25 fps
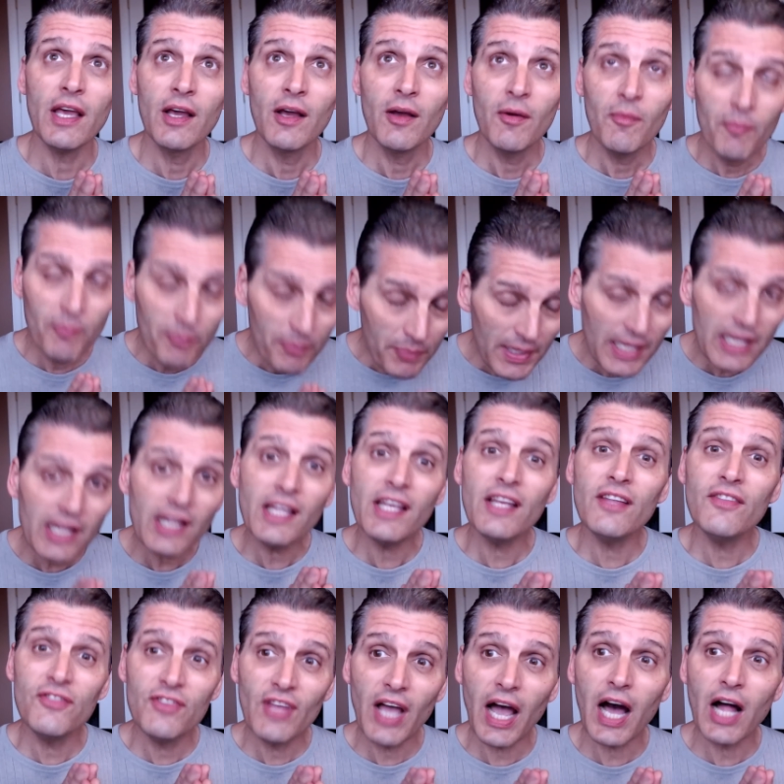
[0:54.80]
billion
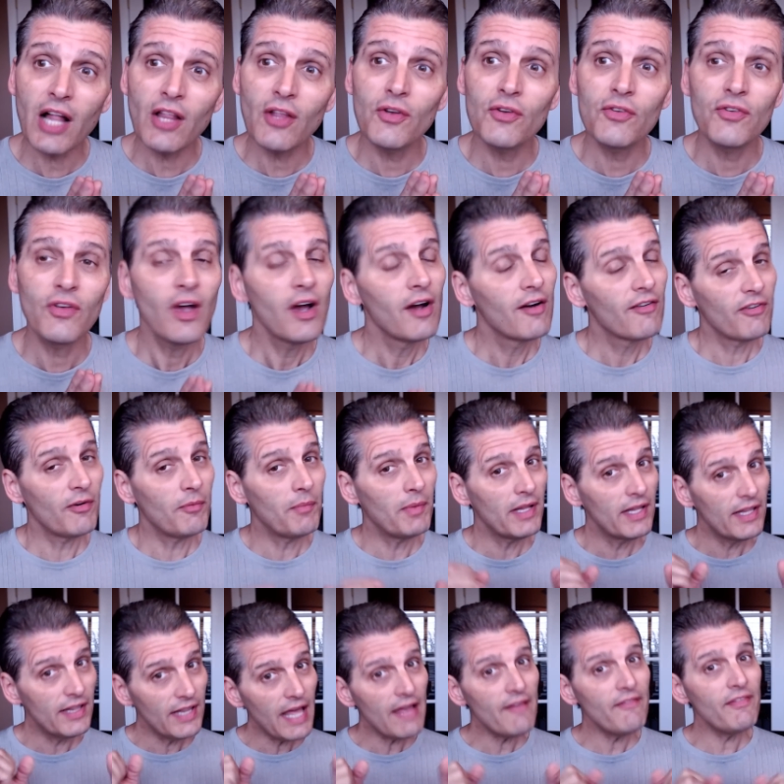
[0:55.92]
dollars from
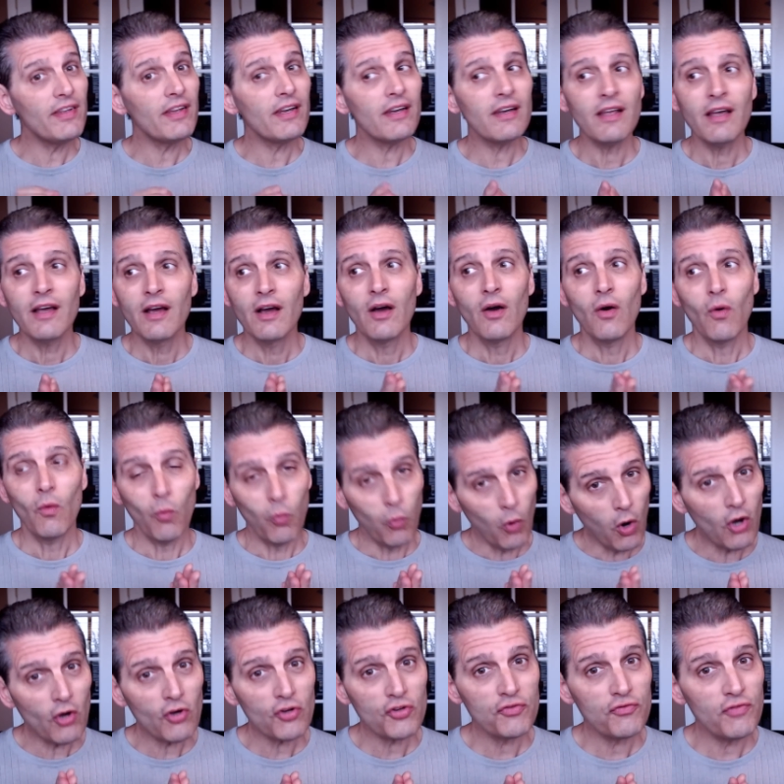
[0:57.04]
eleven Wall
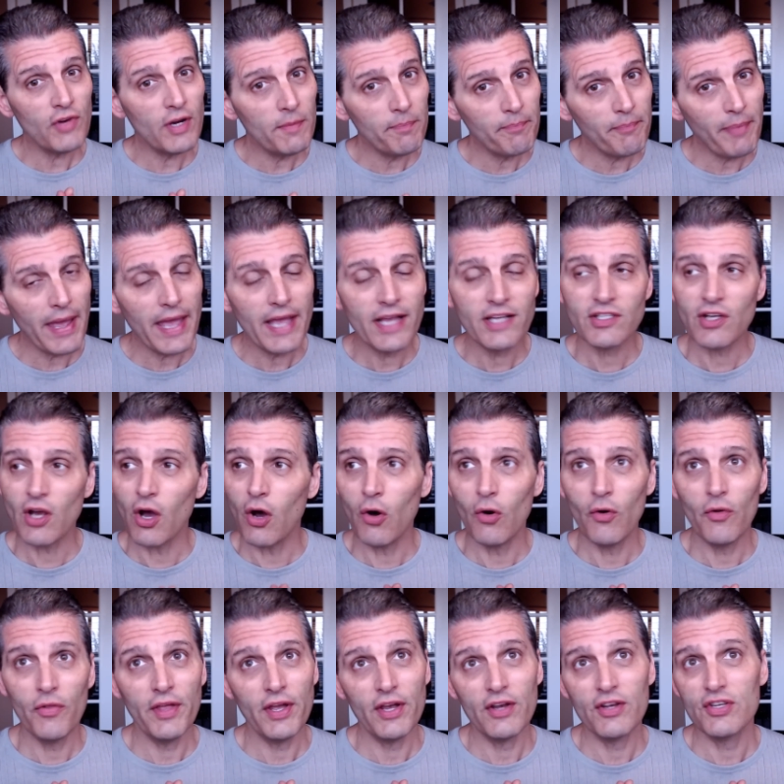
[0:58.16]
Street banks. Oh,
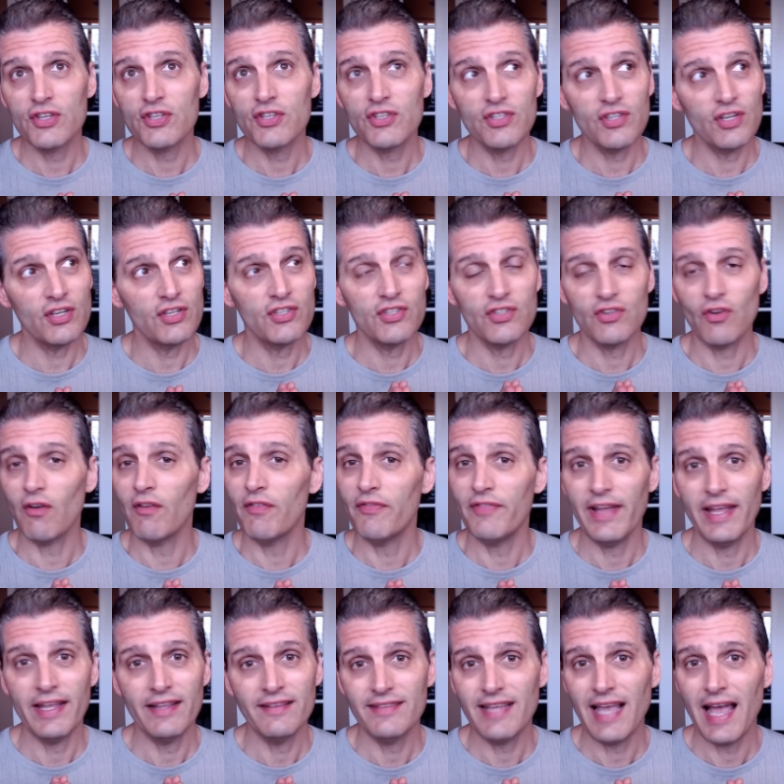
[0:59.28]
they're just so
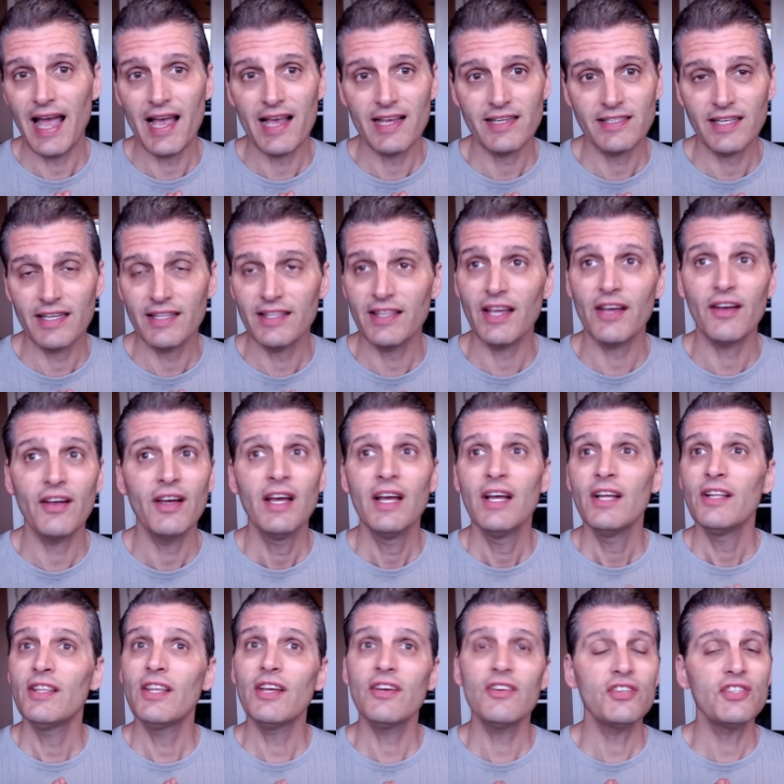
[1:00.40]
fantastic. They're,
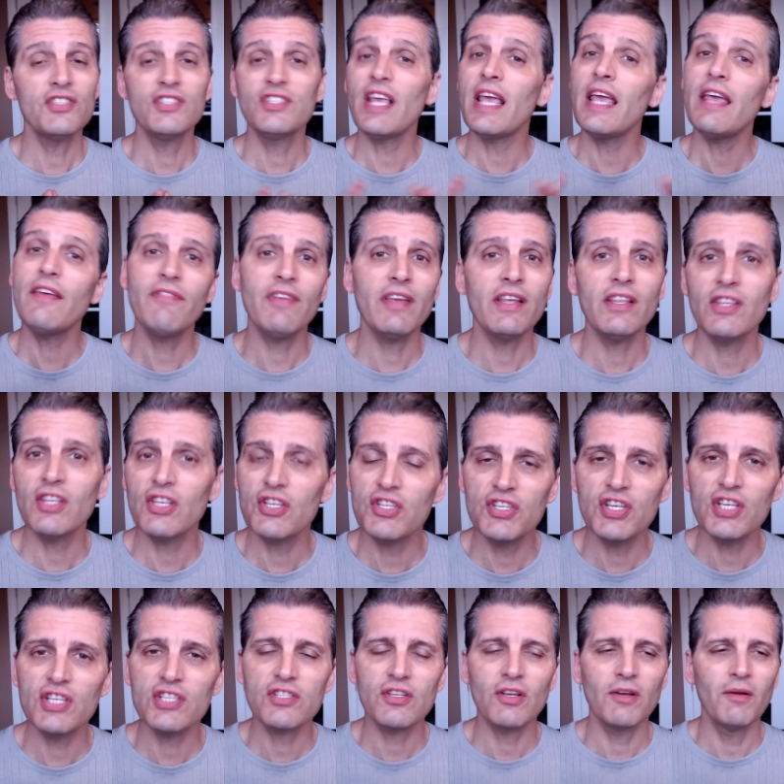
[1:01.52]
they're saving the
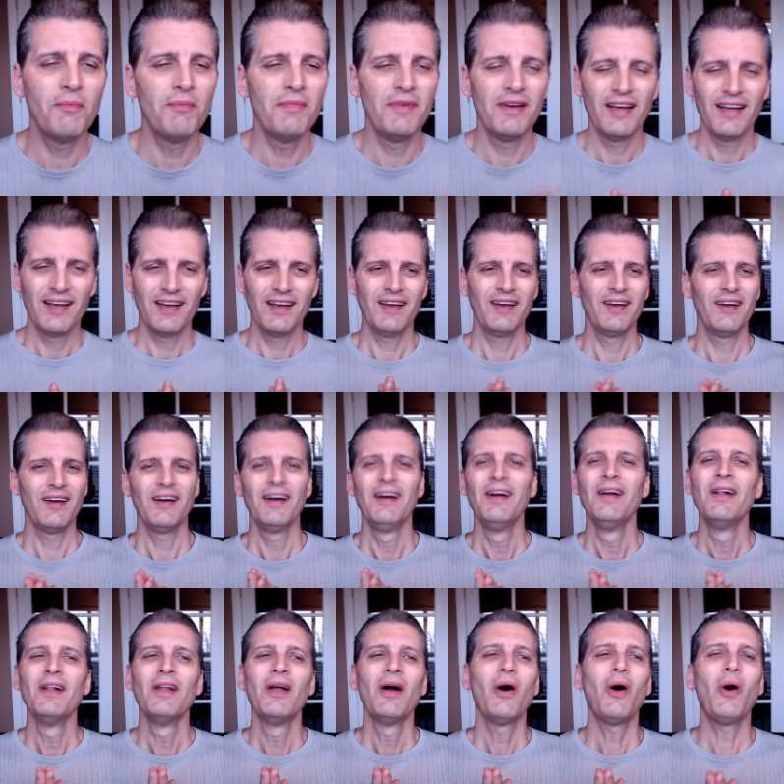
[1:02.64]
system.
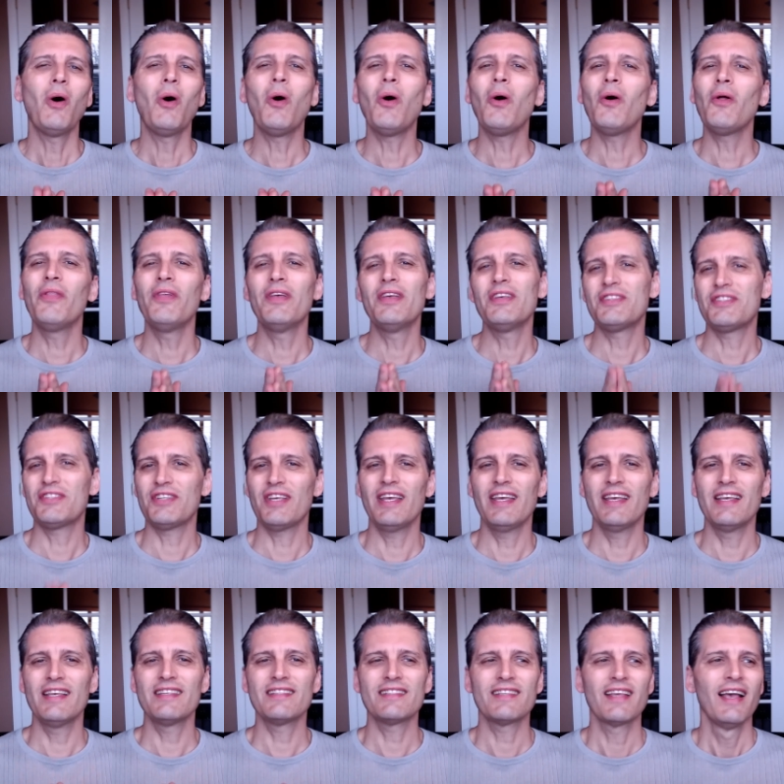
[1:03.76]
All this
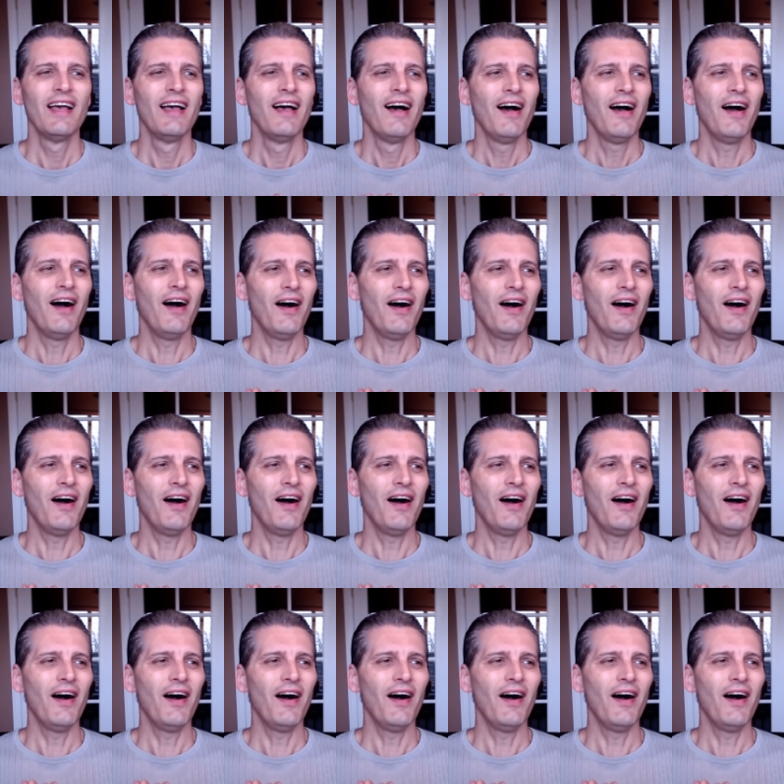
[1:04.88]
is, uh,